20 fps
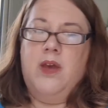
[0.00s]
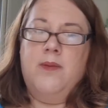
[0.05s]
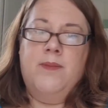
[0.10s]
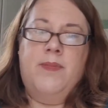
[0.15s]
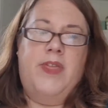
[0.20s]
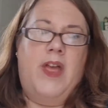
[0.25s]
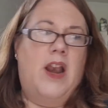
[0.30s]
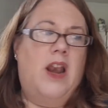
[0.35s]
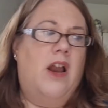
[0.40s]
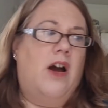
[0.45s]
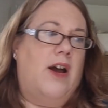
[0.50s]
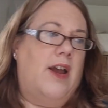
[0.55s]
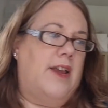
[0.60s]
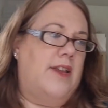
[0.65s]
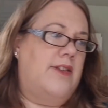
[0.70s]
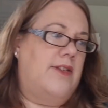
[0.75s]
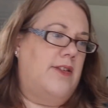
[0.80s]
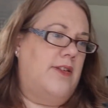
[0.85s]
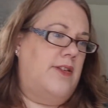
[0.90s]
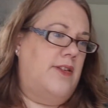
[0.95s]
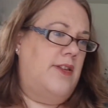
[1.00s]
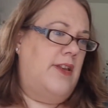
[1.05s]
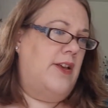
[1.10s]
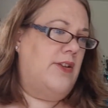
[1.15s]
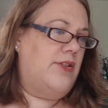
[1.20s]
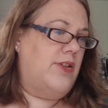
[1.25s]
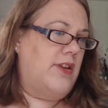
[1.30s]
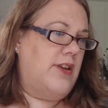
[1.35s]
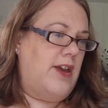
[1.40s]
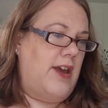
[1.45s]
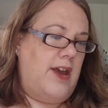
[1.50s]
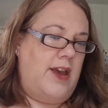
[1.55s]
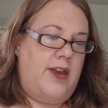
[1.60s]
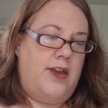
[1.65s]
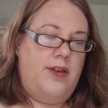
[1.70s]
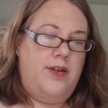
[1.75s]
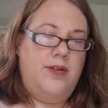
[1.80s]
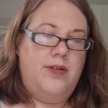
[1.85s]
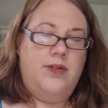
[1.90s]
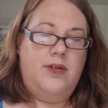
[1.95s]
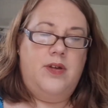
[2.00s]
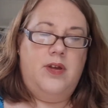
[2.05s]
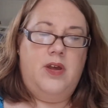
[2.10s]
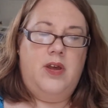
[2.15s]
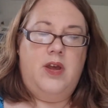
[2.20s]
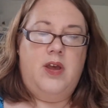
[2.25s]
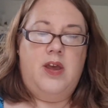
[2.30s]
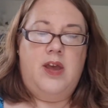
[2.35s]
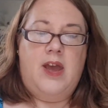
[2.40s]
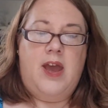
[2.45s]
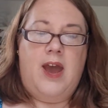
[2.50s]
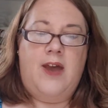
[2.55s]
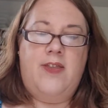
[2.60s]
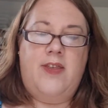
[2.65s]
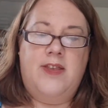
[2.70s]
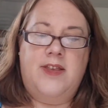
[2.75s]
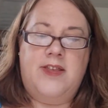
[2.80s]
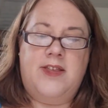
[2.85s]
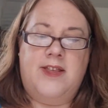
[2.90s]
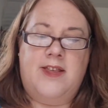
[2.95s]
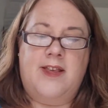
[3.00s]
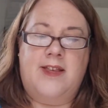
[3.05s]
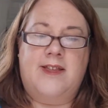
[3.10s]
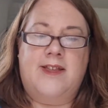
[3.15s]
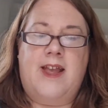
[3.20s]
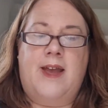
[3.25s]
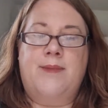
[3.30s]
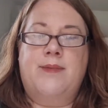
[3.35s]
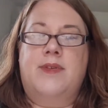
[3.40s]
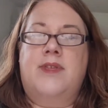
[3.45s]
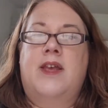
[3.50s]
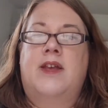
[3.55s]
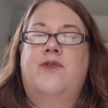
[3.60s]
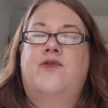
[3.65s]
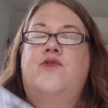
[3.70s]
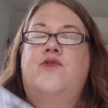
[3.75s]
They're light, so that's okay. And then this is a stamp set,